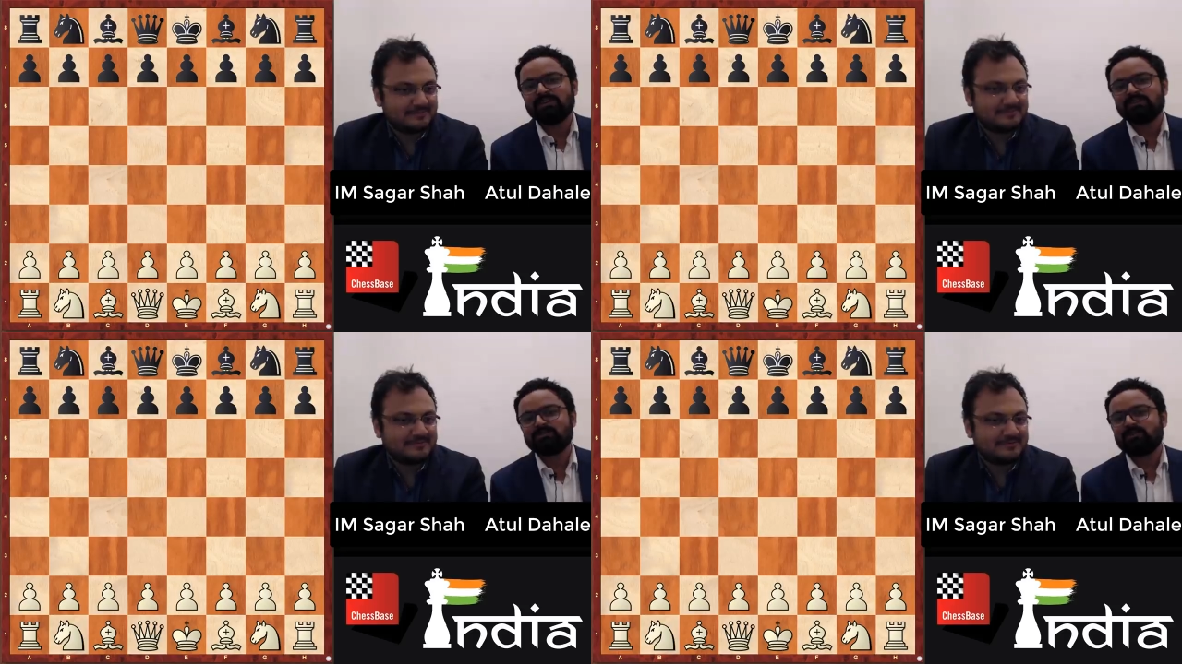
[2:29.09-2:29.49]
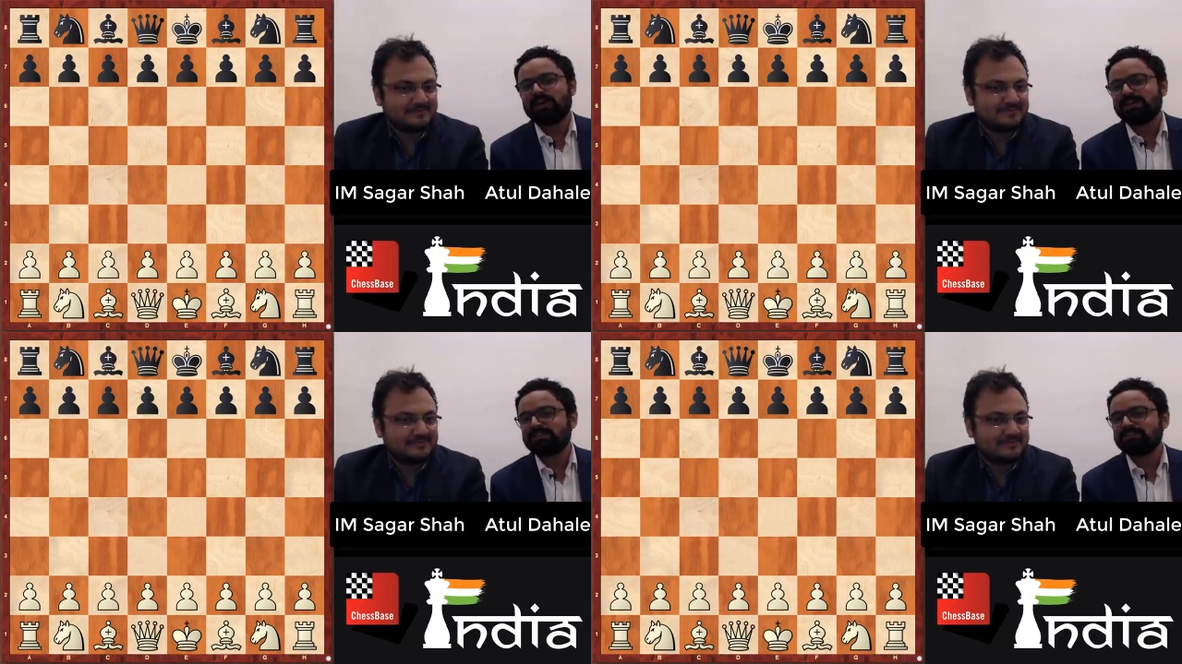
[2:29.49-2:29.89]
Speaker 1: So
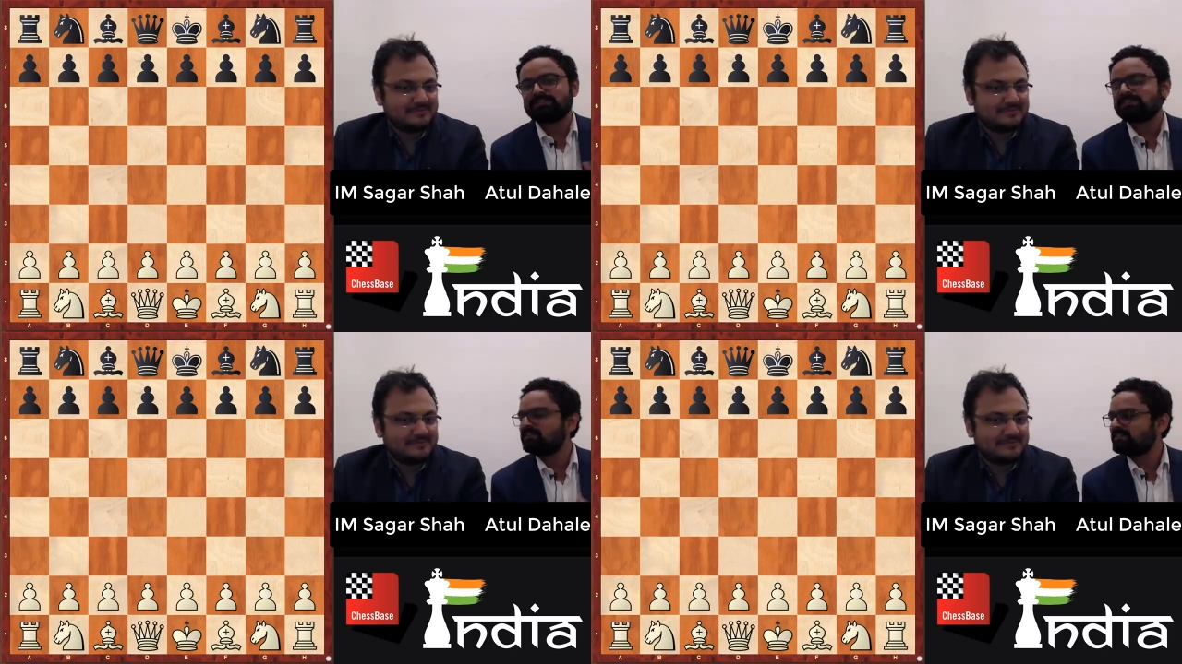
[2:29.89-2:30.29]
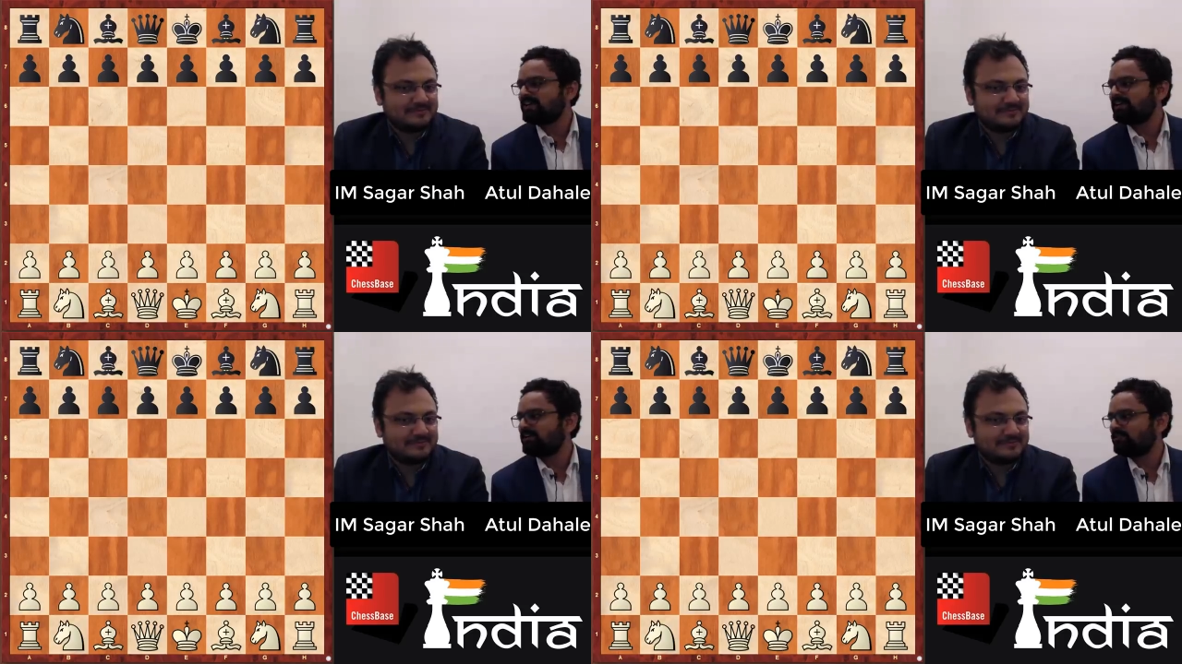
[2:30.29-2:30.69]
I just
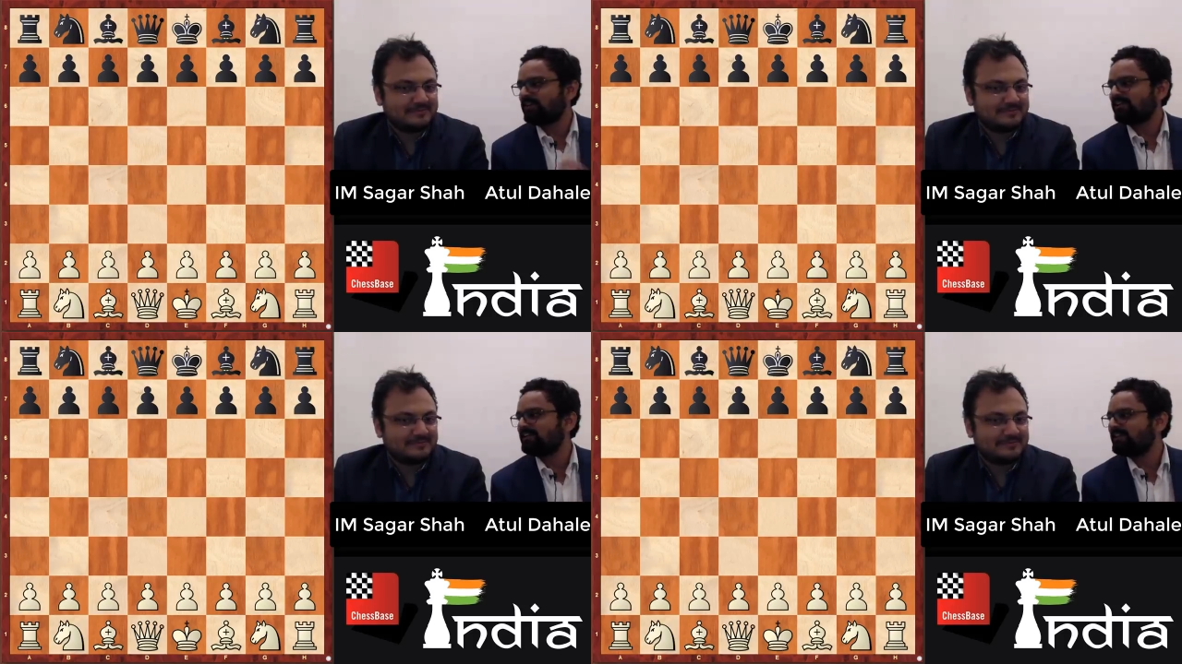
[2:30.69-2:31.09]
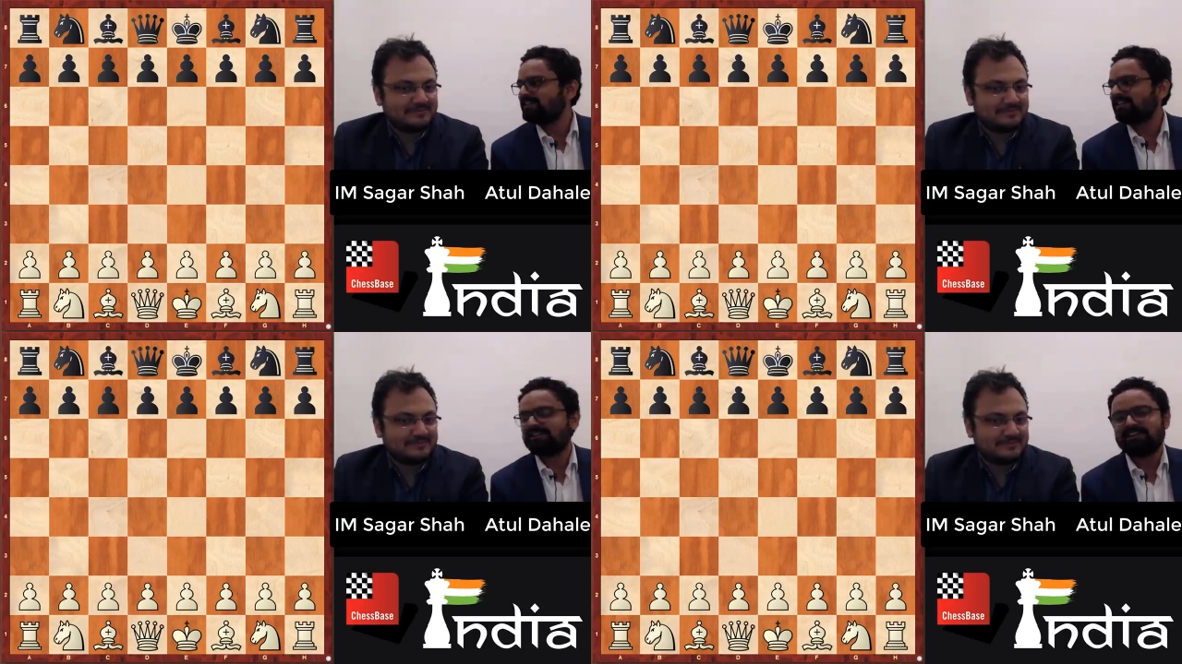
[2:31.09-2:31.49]
decided on that day
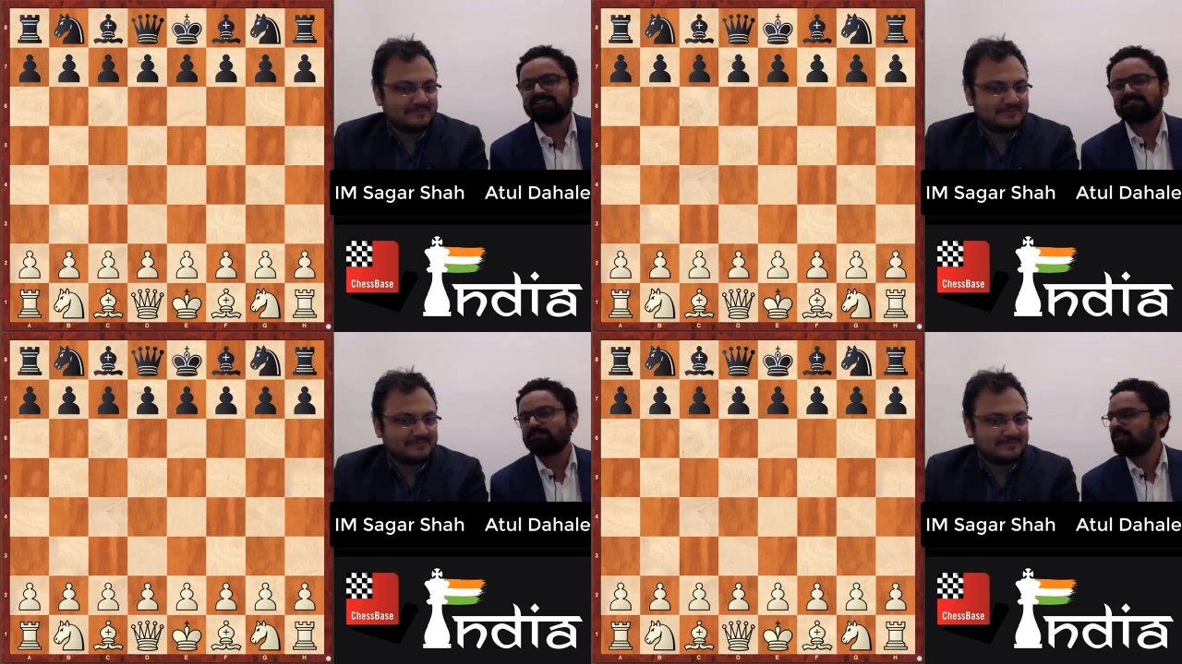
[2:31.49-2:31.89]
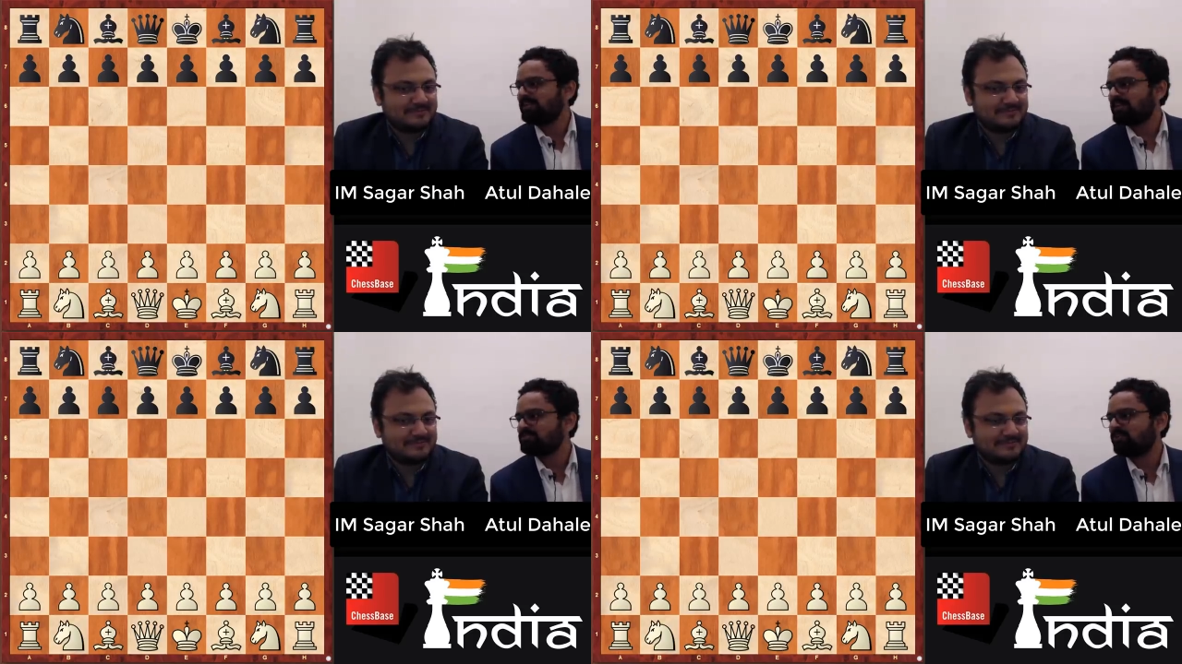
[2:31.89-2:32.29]
that let's play
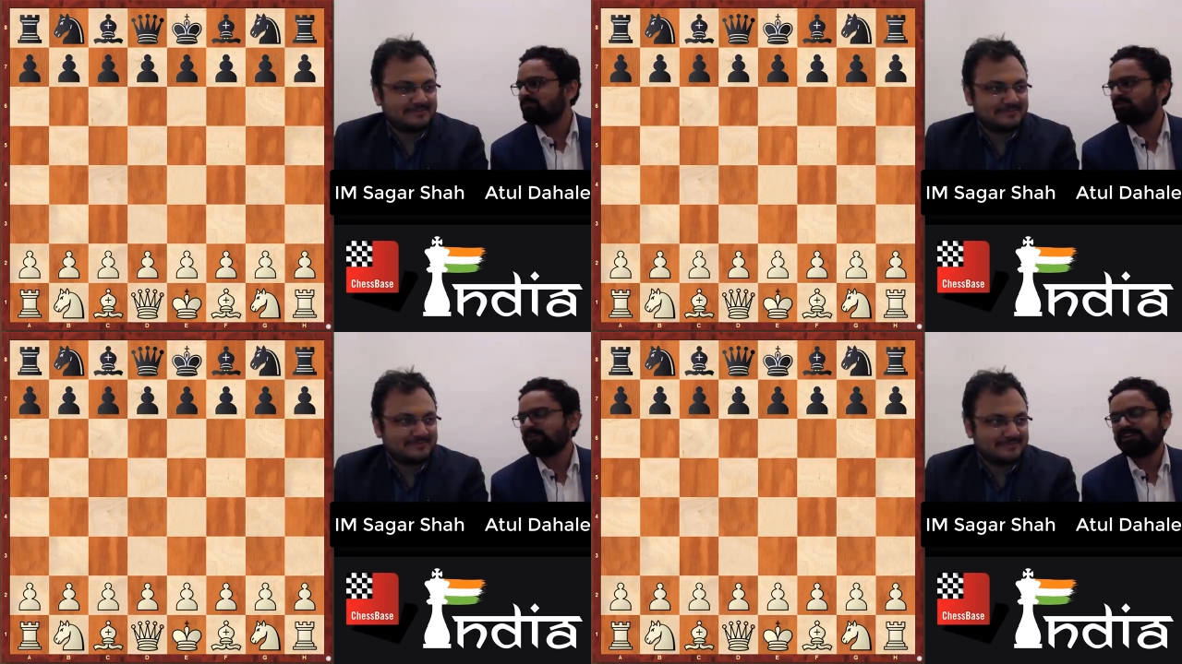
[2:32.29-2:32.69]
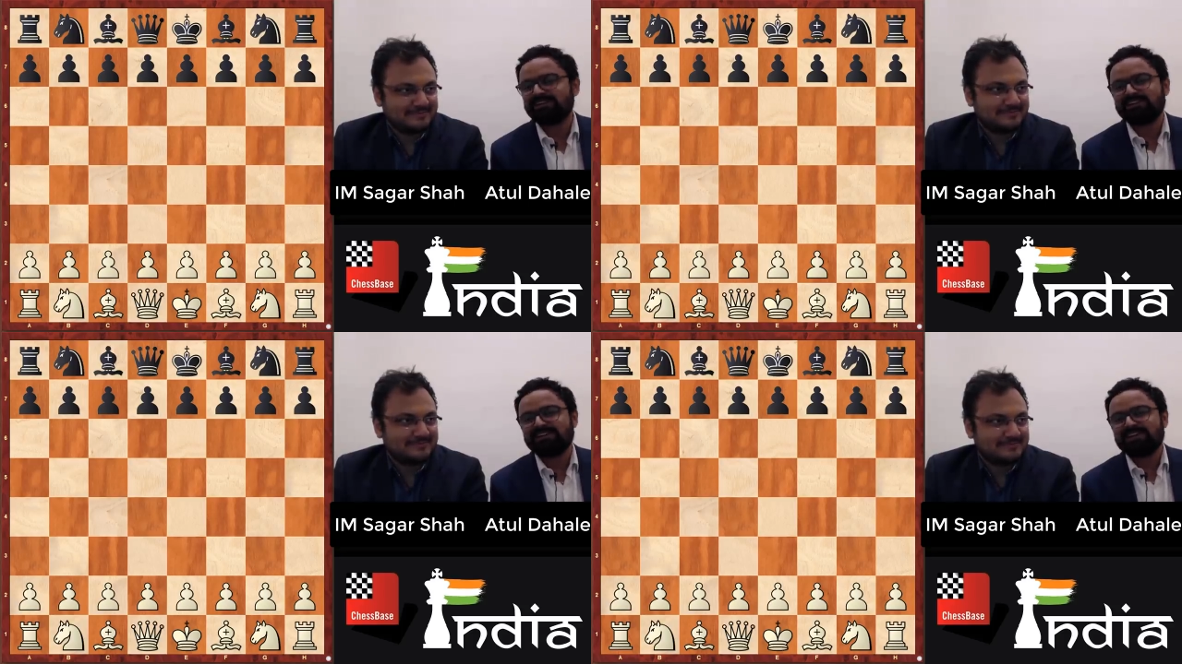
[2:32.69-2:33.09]
Najdorf today,
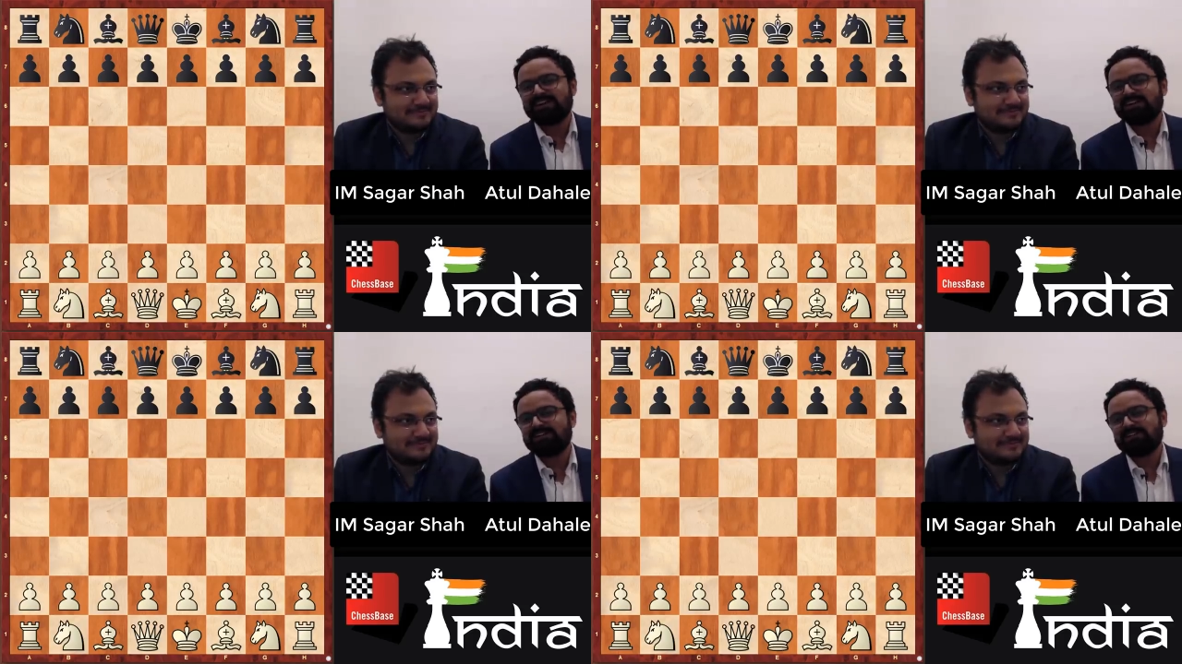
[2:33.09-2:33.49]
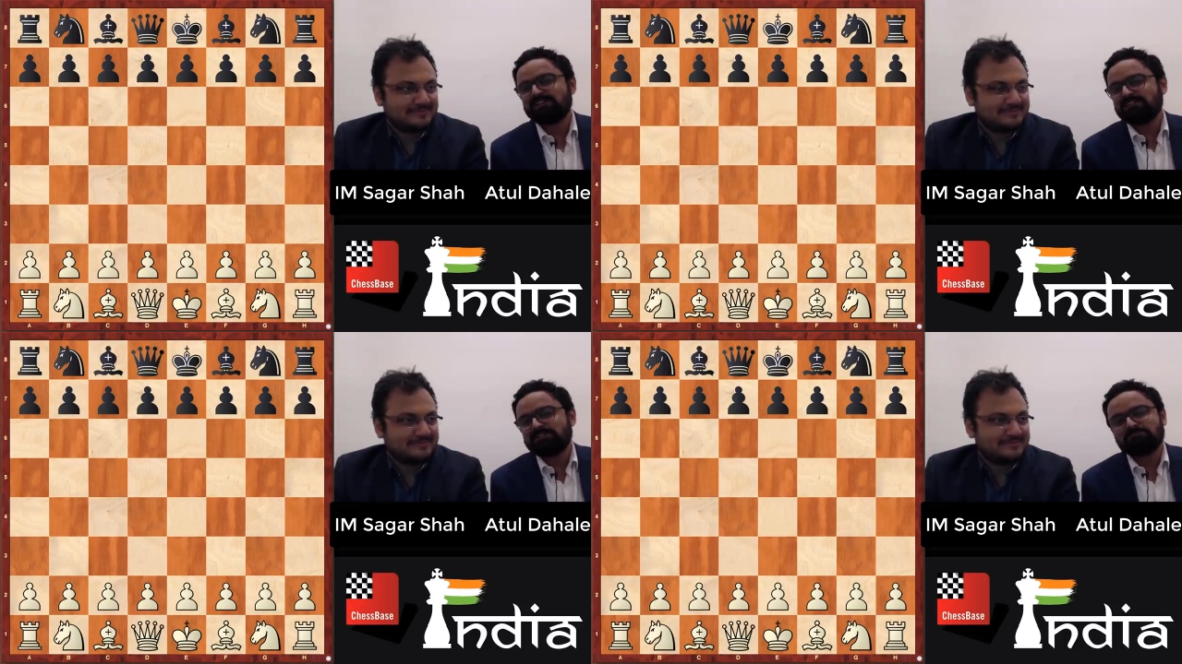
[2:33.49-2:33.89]
and
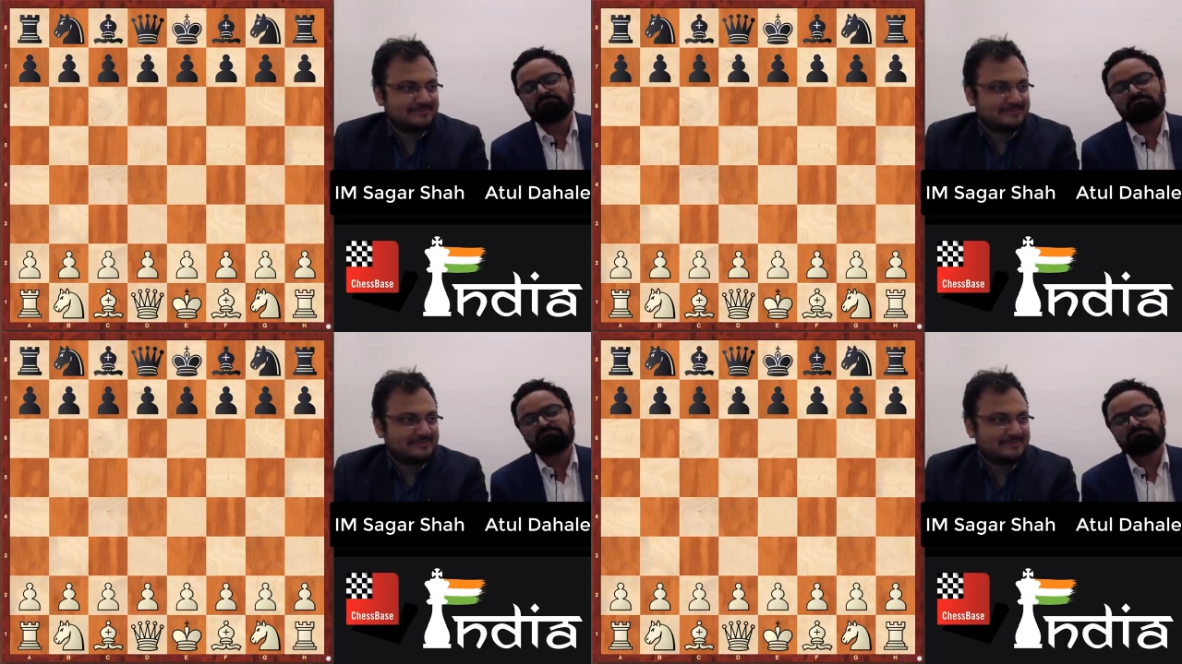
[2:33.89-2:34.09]
uh,